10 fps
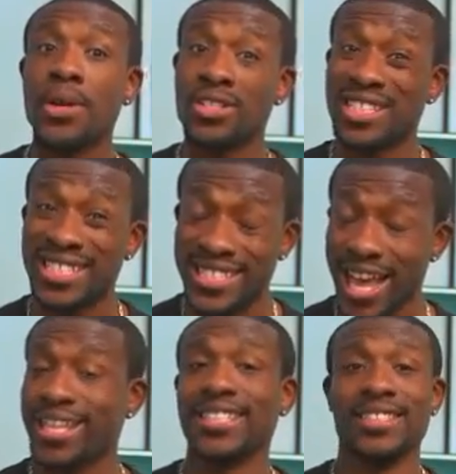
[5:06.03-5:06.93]
per
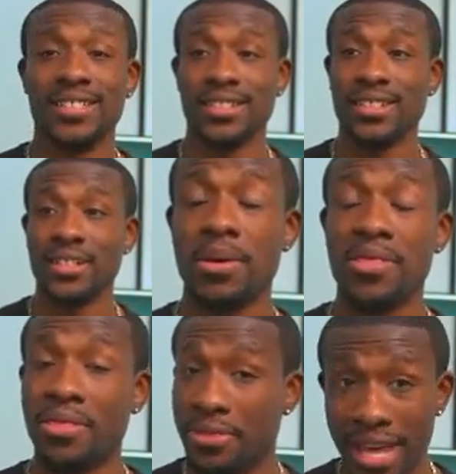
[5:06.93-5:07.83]
second.
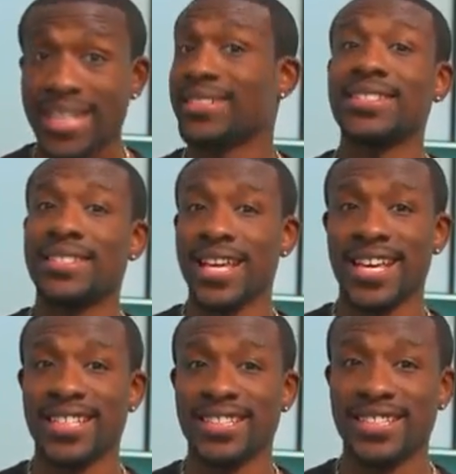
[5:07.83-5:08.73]
That's
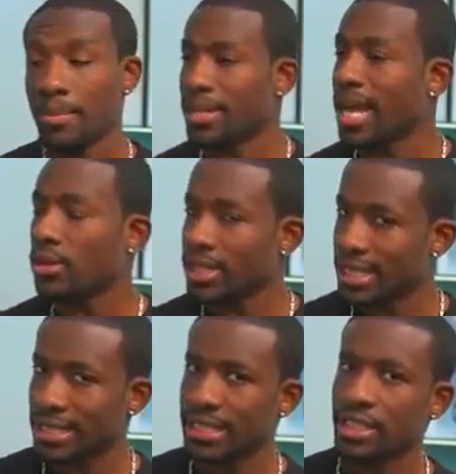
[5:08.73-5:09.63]
insane. But not only
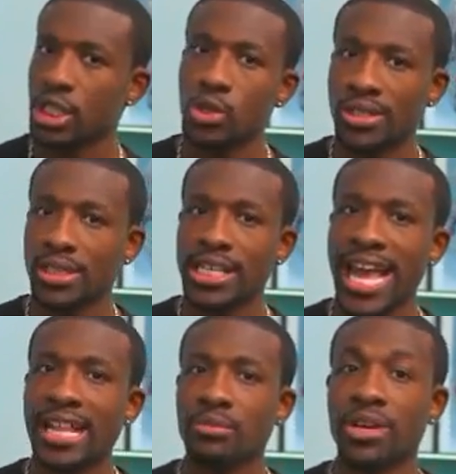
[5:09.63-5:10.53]
is it continuously
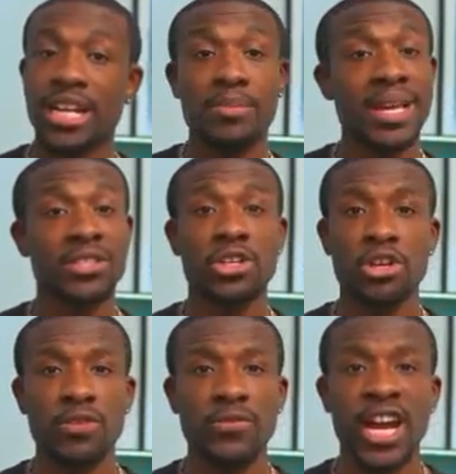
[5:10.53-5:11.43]
calibrating based on
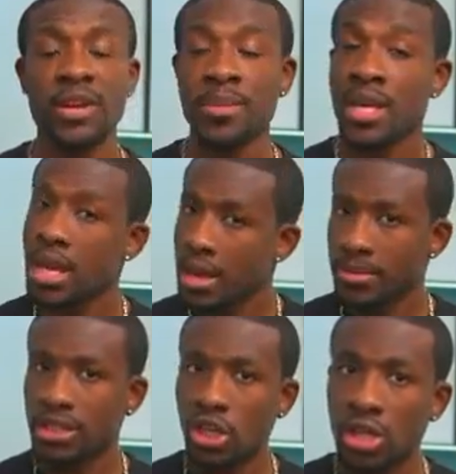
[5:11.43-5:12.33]
your environment,
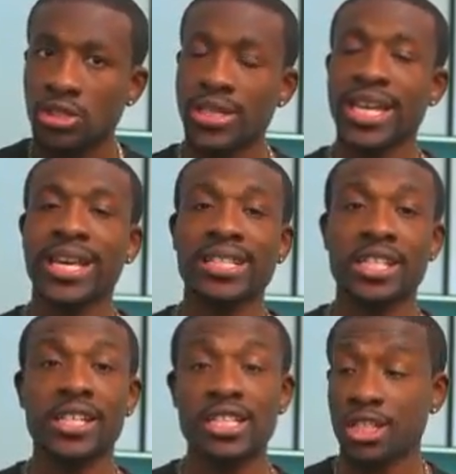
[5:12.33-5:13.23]
but it's also taking
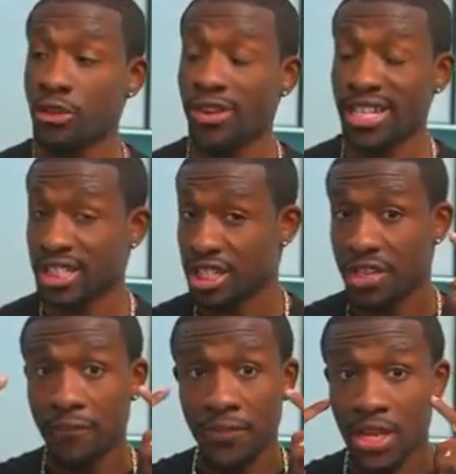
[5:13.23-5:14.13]
into consideration
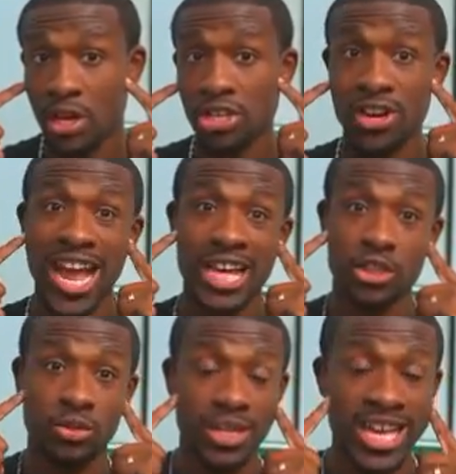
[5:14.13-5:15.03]
the fit on your
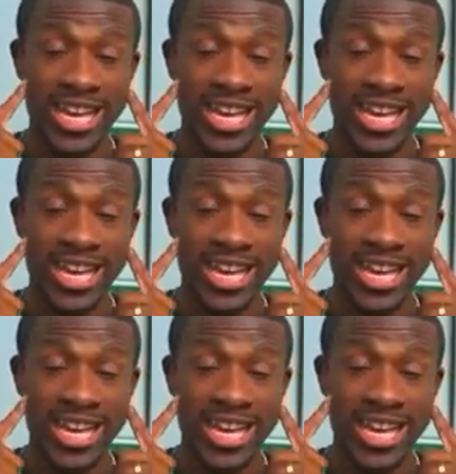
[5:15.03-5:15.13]
actual